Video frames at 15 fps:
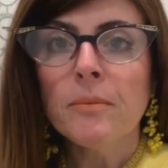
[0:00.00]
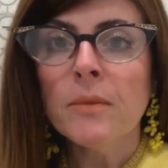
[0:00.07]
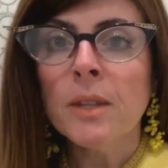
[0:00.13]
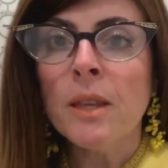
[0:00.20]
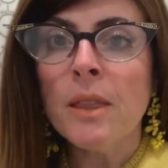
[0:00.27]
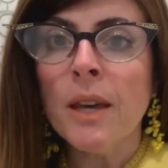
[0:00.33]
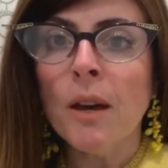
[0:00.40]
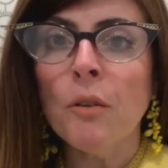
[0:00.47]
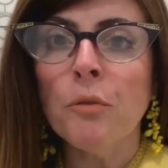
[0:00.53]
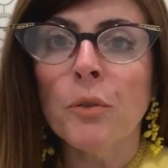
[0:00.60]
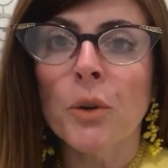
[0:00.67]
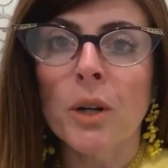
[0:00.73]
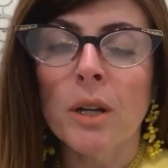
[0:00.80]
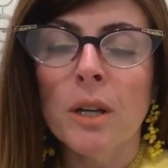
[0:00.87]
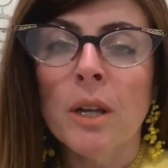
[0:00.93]

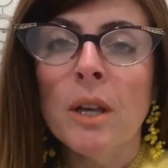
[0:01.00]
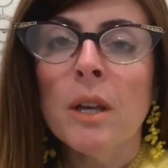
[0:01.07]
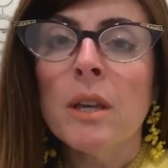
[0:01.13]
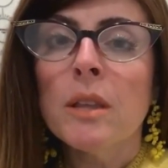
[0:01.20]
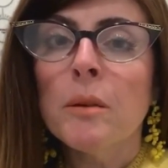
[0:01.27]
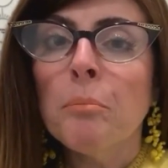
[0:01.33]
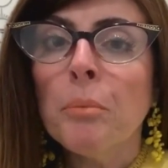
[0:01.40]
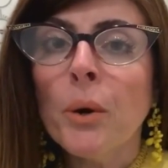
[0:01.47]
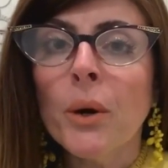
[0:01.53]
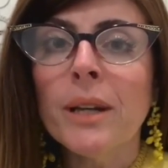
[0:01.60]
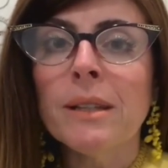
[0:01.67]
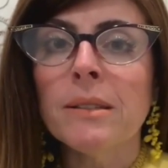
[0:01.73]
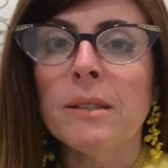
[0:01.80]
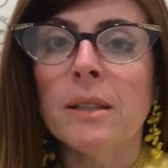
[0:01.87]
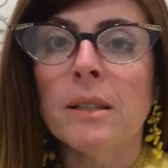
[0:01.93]
Therefore, the
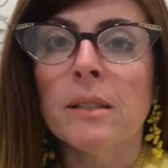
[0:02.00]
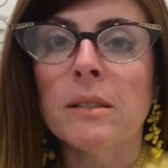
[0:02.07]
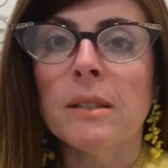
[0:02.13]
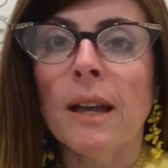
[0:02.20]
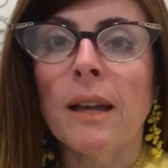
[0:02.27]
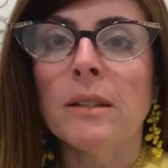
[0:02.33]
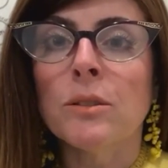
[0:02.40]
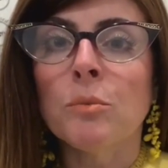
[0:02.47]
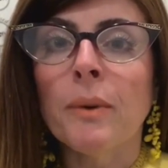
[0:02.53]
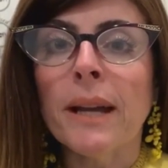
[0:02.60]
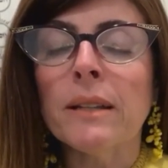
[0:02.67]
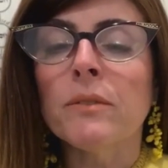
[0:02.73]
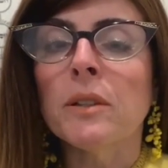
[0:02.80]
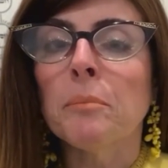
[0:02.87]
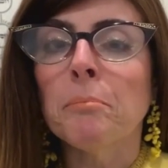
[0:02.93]
point is that
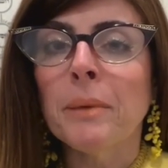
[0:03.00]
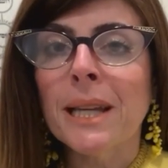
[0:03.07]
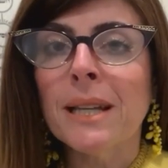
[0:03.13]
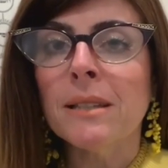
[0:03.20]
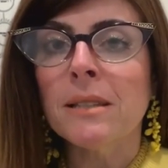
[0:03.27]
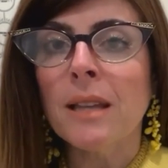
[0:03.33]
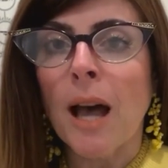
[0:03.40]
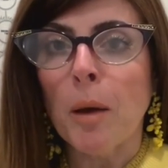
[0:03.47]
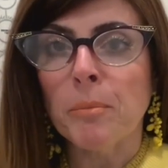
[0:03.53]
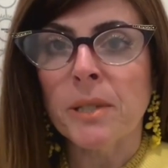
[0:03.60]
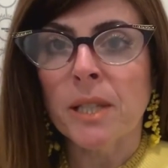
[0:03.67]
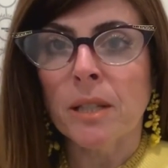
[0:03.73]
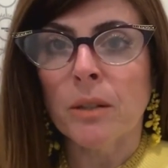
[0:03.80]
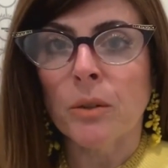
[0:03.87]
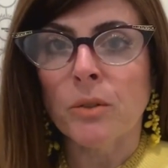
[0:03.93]
one of the biggest
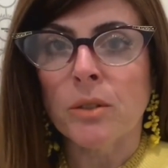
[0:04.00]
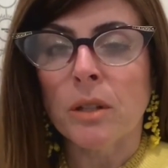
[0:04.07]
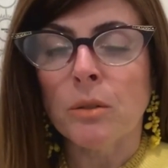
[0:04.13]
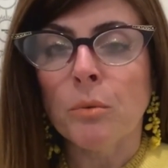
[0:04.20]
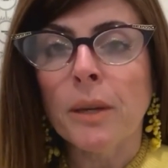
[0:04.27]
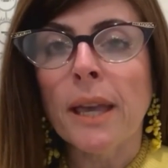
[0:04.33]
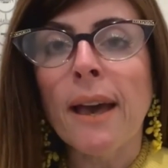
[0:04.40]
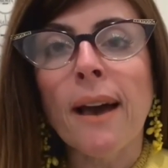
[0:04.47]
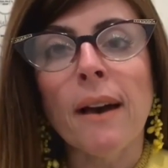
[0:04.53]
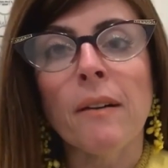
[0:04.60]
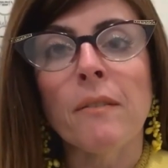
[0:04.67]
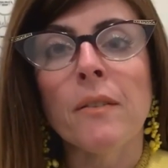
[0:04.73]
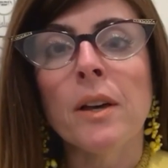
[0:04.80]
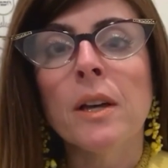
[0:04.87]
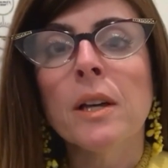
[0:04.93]
obstacles that we
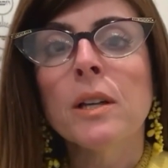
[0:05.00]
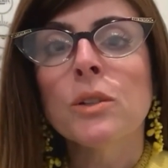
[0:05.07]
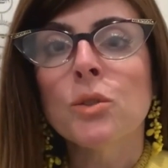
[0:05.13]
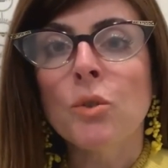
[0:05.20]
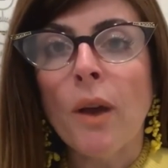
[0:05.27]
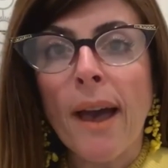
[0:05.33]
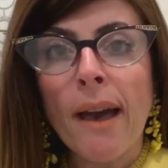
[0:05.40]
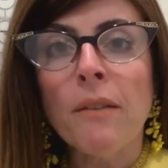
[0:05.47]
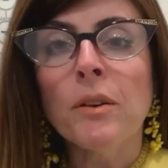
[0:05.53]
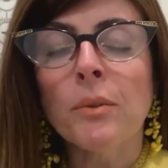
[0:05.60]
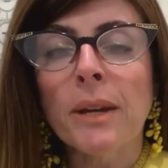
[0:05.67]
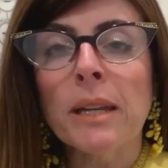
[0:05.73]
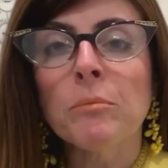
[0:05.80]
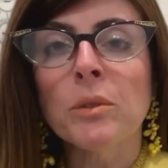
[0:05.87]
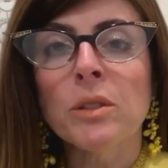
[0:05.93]
have to have
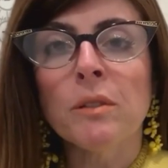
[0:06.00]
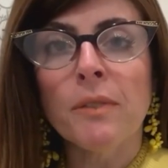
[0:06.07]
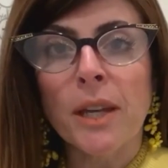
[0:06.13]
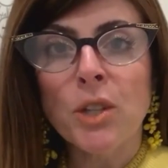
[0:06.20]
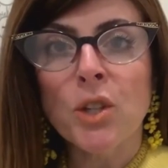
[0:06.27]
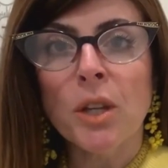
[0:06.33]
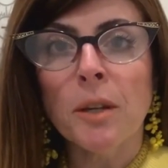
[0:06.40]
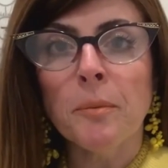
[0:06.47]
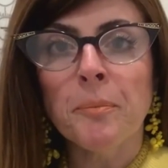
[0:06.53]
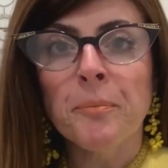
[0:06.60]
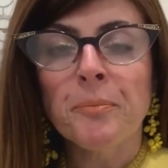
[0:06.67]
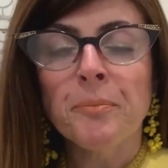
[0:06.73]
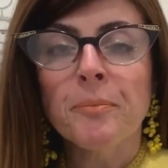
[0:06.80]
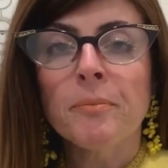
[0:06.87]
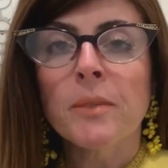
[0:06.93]
great motivation,
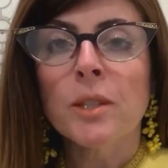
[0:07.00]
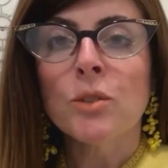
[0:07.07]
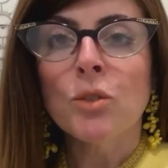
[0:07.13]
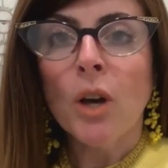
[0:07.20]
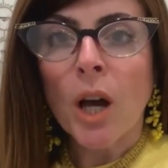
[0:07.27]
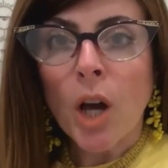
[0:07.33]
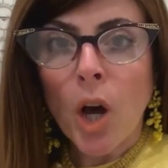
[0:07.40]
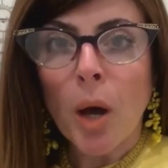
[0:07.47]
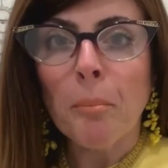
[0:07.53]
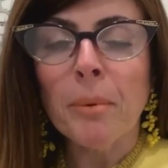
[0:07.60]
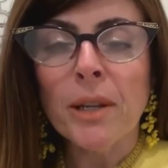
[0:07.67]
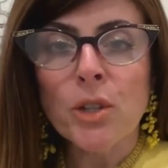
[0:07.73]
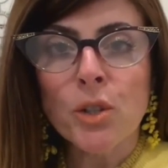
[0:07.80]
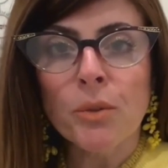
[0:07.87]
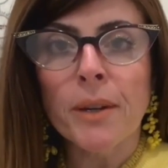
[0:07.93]
to
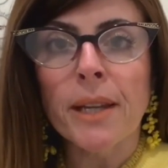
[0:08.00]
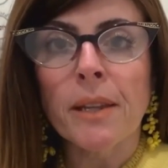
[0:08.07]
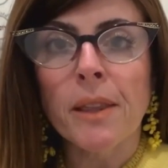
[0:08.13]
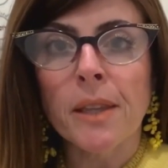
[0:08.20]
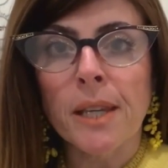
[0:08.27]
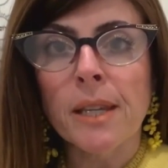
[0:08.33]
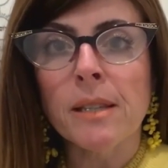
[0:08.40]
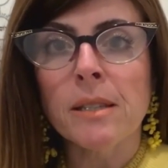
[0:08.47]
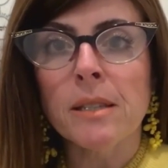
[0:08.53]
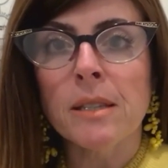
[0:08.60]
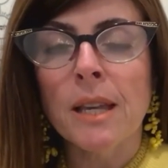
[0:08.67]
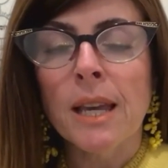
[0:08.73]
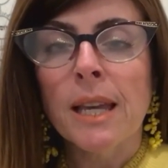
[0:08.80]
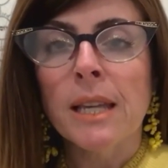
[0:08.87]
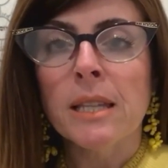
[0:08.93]
accomplish great
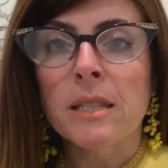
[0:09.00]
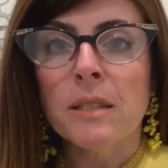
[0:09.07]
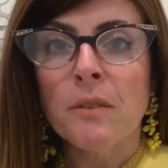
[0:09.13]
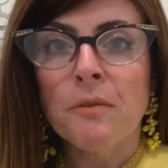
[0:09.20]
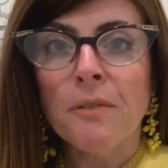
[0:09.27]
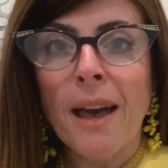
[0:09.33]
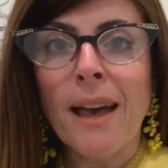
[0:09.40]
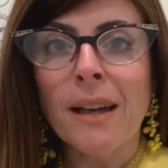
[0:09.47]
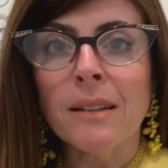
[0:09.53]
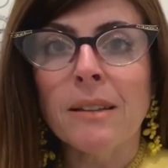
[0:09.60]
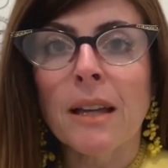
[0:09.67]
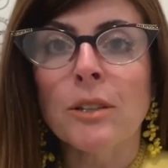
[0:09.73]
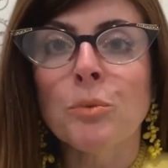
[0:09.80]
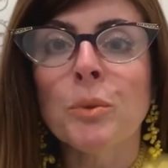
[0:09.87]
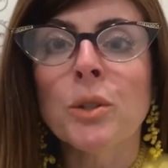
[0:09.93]
things, is the fact
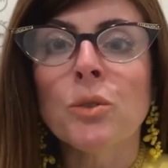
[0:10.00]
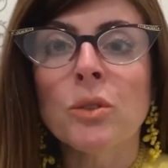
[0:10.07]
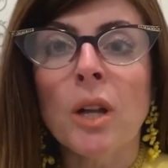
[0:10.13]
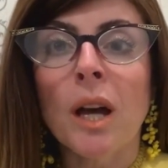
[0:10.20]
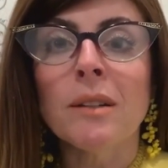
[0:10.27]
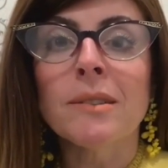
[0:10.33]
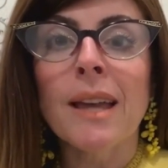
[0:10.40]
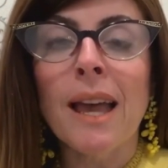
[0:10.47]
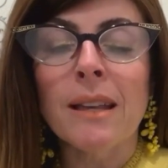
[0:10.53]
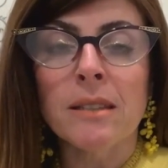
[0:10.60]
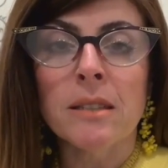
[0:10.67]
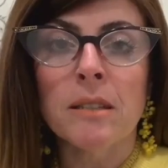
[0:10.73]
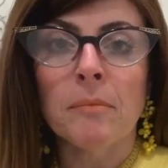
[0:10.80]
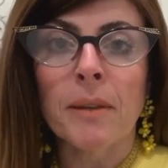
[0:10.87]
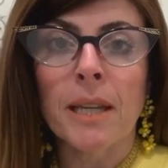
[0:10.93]
that we do not
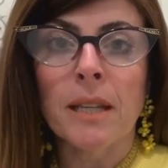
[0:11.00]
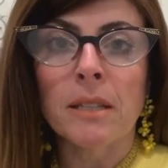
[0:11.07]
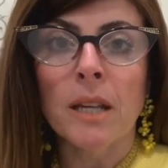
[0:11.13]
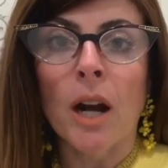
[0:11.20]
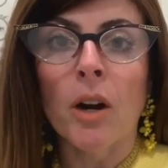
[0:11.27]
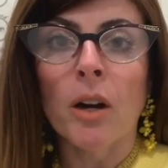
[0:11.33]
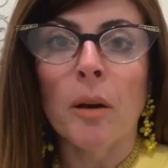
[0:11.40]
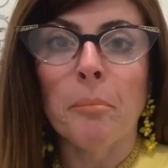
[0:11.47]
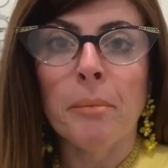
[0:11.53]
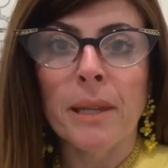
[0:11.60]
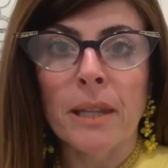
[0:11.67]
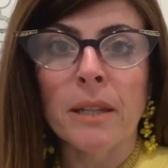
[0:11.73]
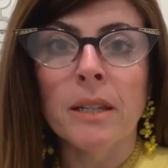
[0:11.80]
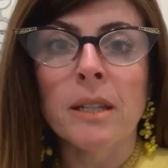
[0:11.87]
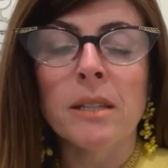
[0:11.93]
estimate our
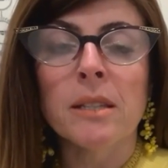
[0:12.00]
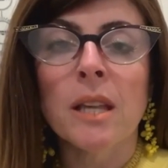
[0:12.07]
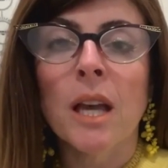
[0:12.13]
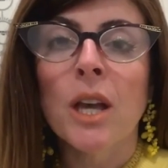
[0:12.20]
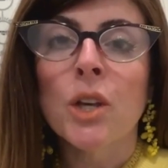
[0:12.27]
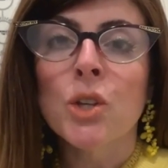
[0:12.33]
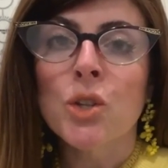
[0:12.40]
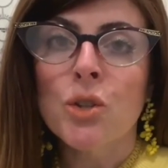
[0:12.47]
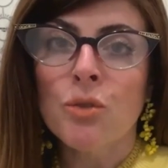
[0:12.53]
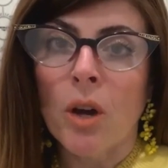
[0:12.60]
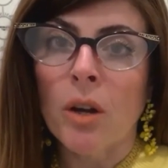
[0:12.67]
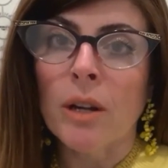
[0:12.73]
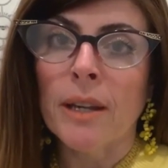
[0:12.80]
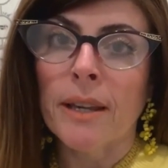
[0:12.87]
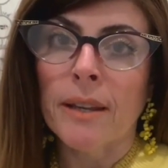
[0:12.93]
abilities
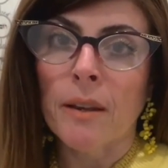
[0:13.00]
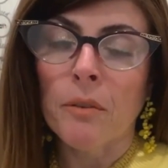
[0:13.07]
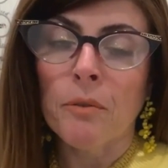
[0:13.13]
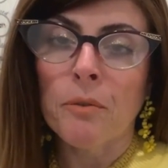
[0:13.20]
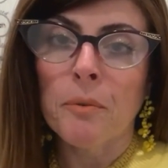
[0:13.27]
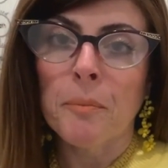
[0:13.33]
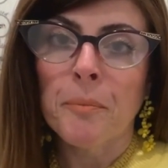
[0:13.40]
strongly enough.